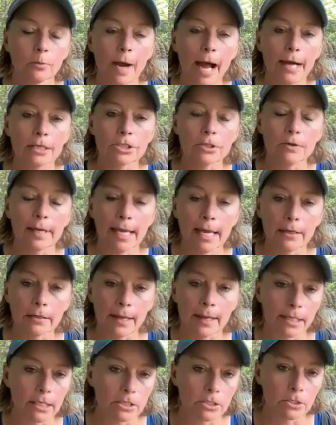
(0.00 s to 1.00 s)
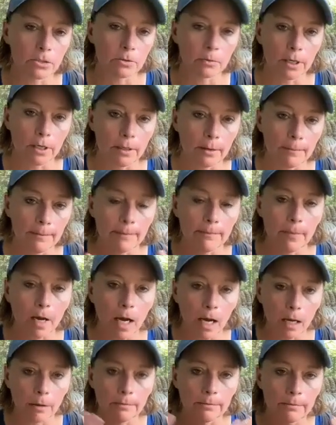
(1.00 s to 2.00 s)
how did you handle that? Did you wear a
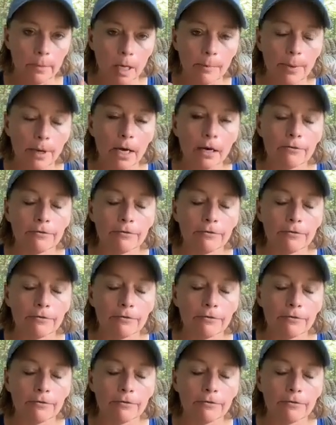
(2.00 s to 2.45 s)
buff?